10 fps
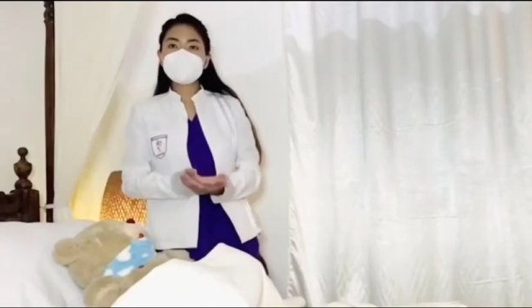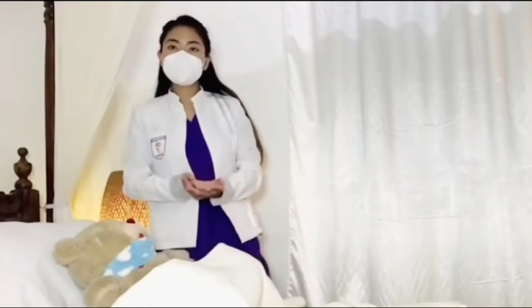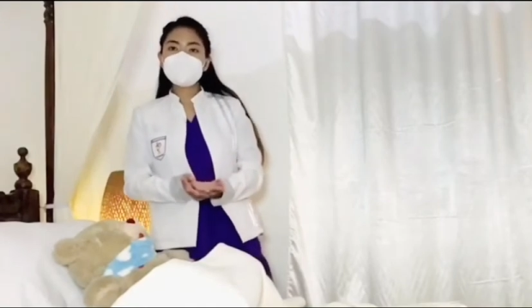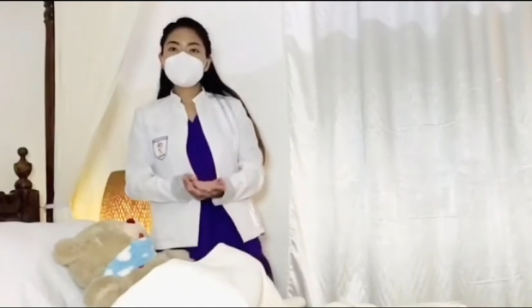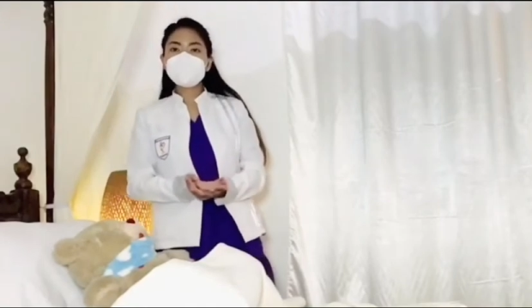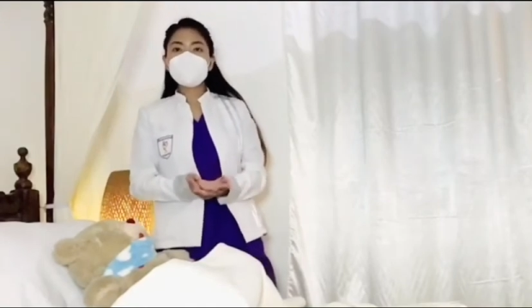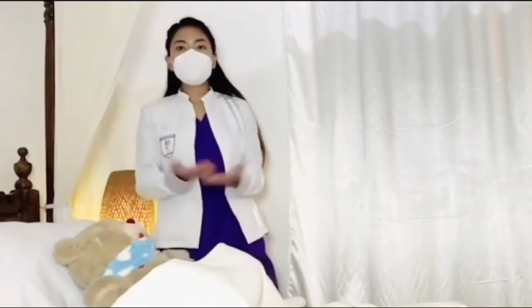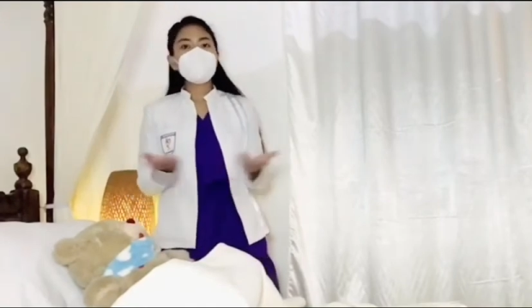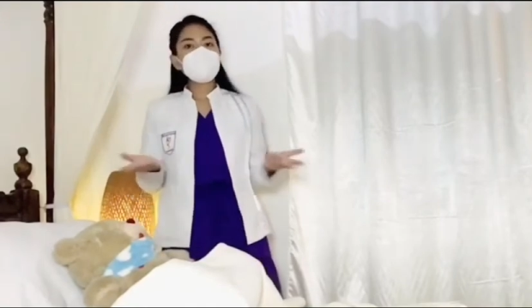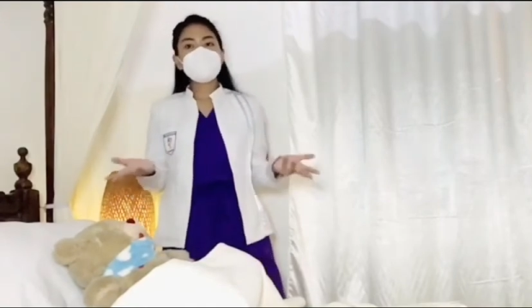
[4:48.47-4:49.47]
In this
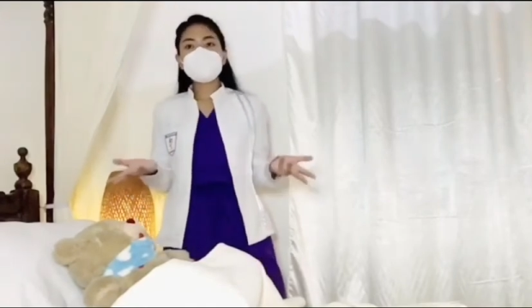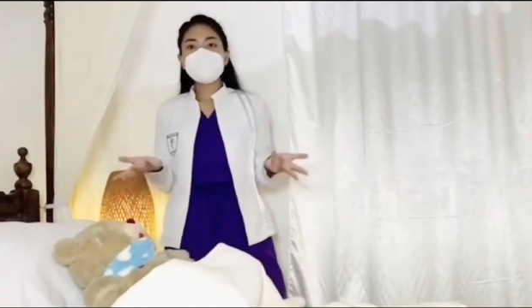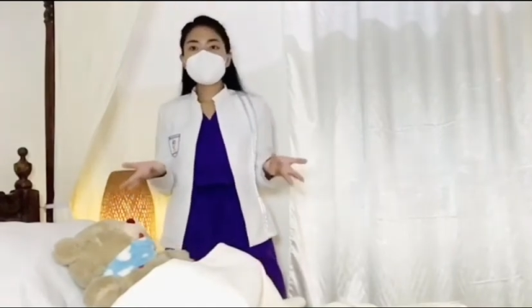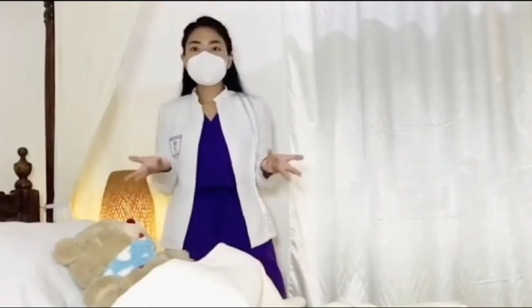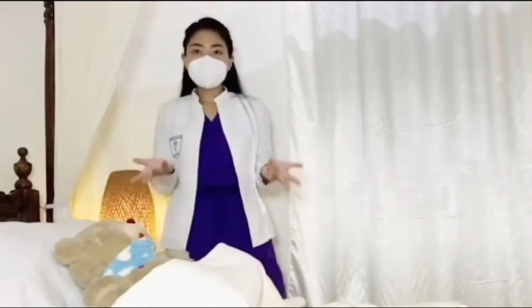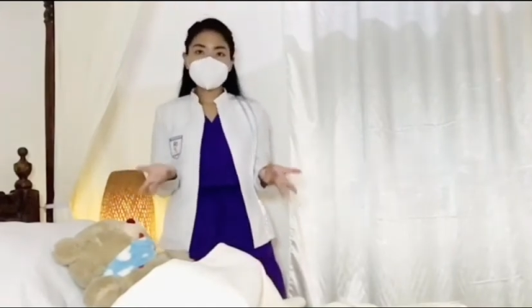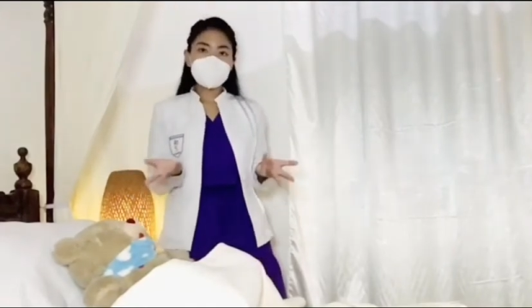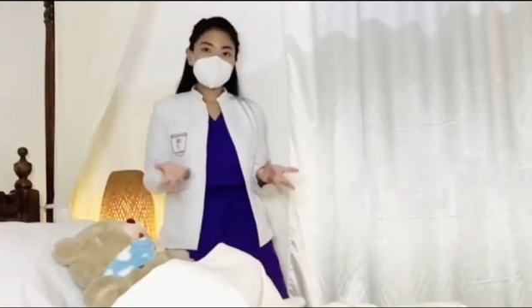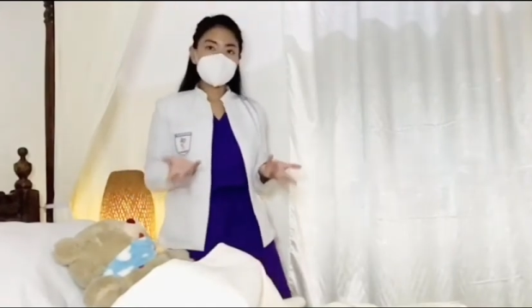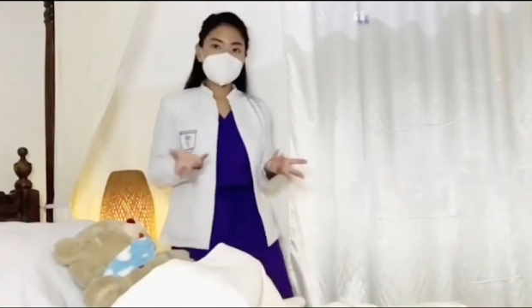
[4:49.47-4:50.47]
last step, we ask
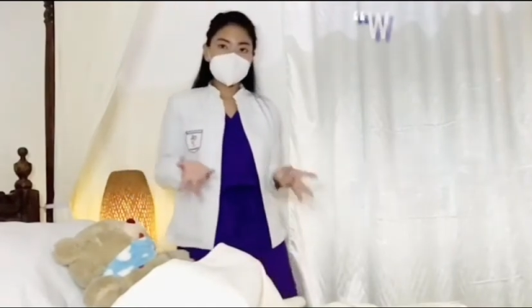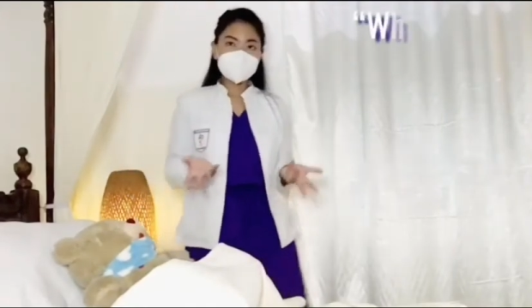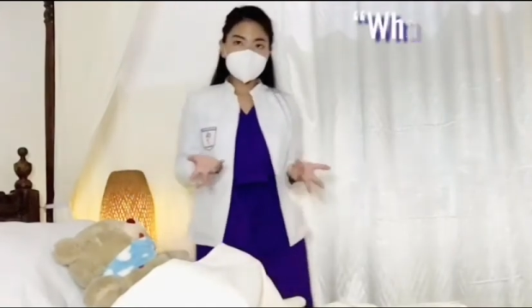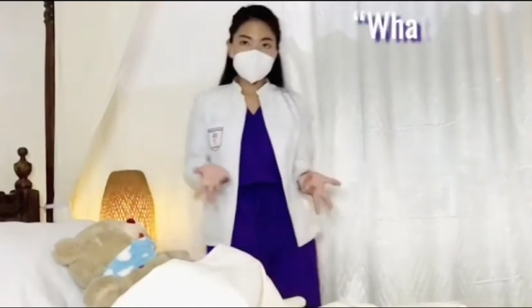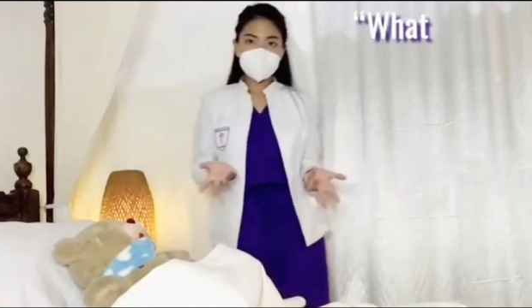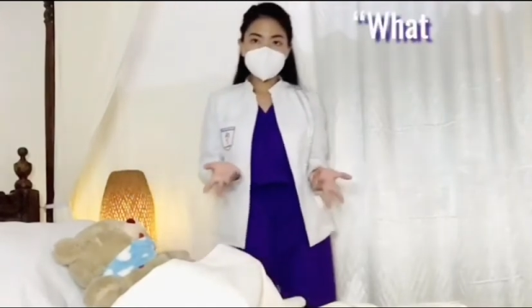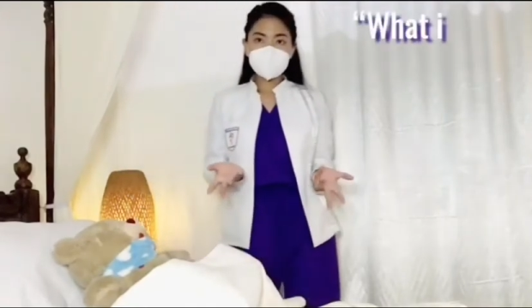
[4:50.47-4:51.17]
the question,